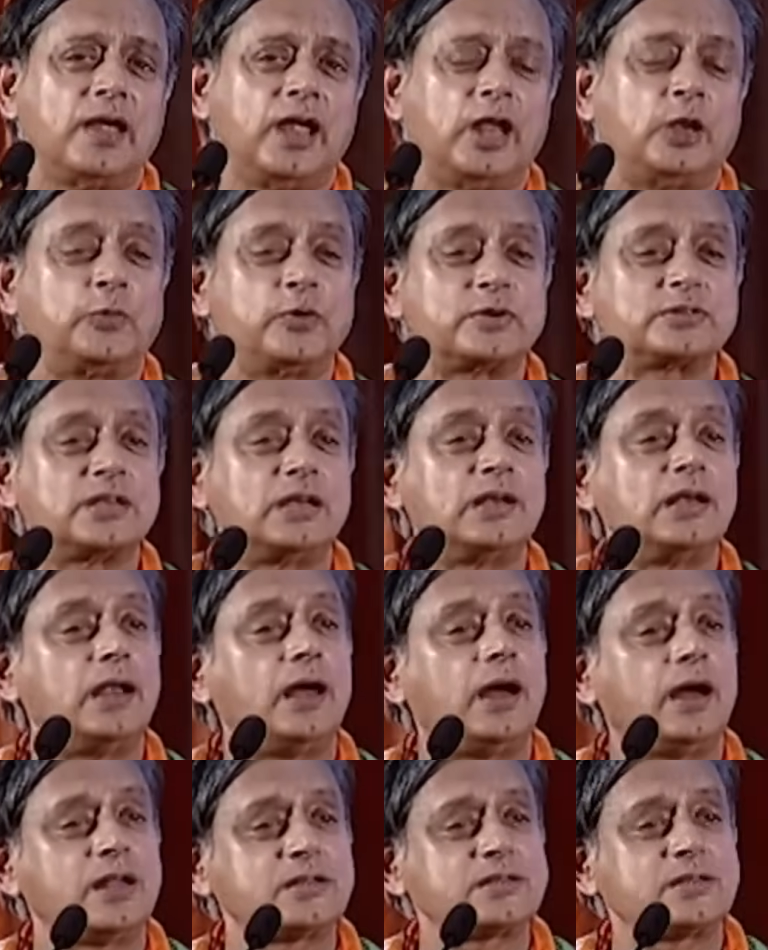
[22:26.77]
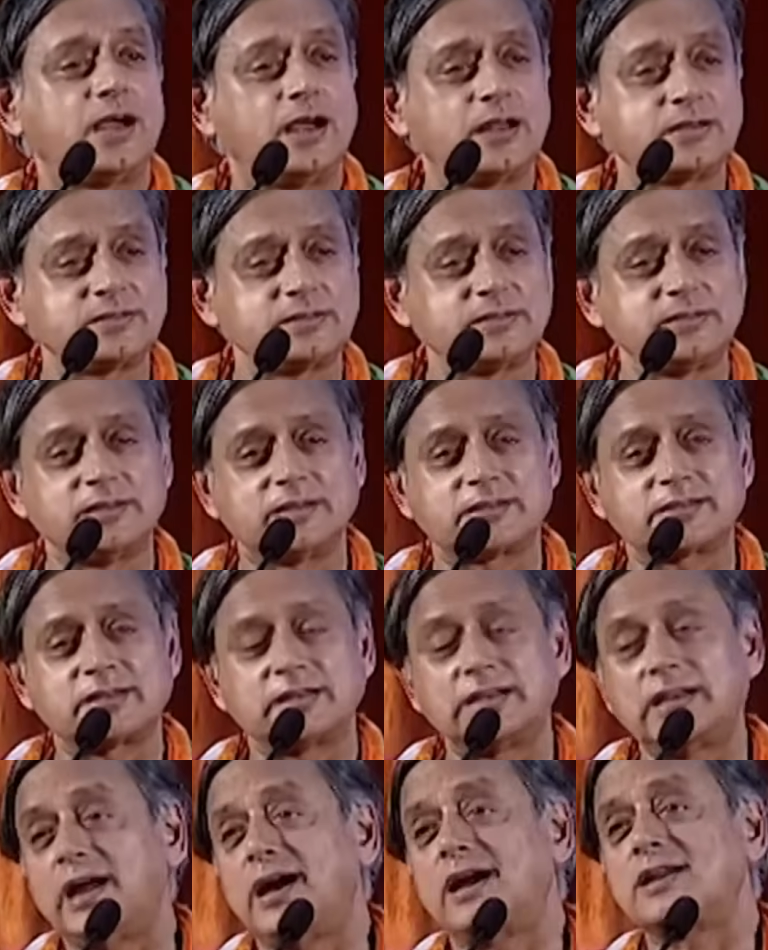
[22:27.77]
it was the large-heartedness
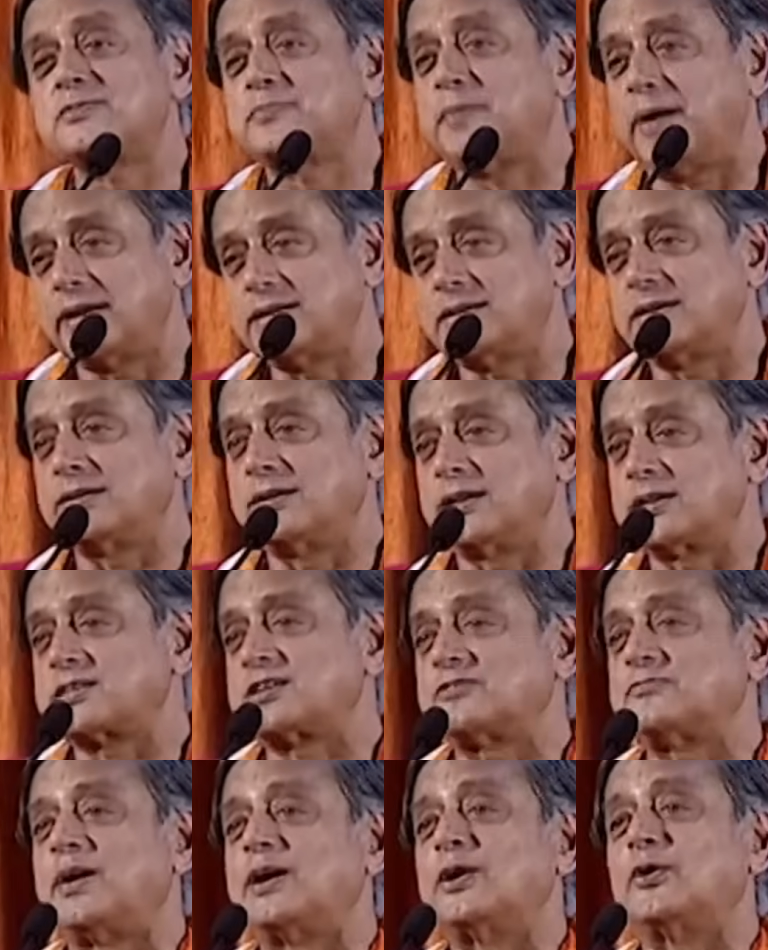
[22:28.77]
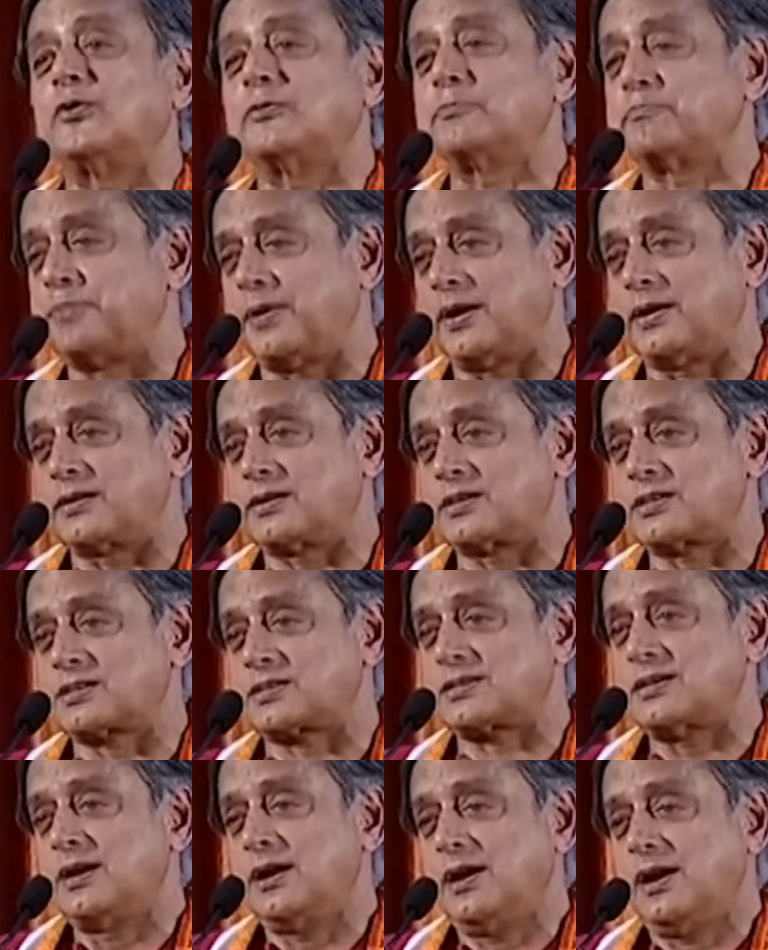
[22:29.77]
and large-mindedness of my own
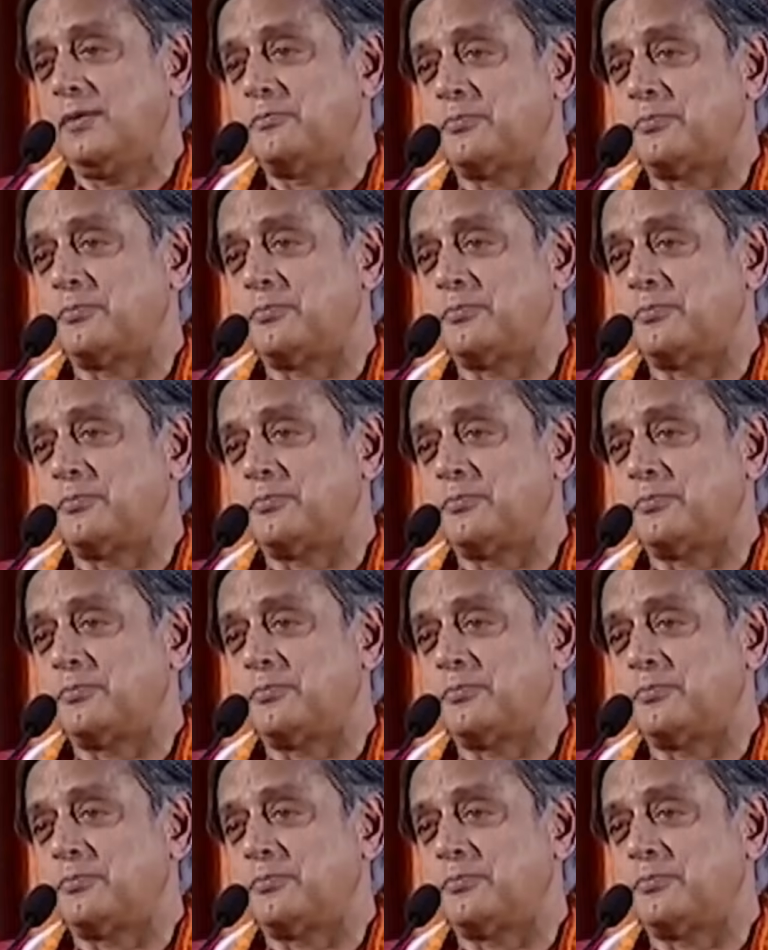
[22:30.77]
parents,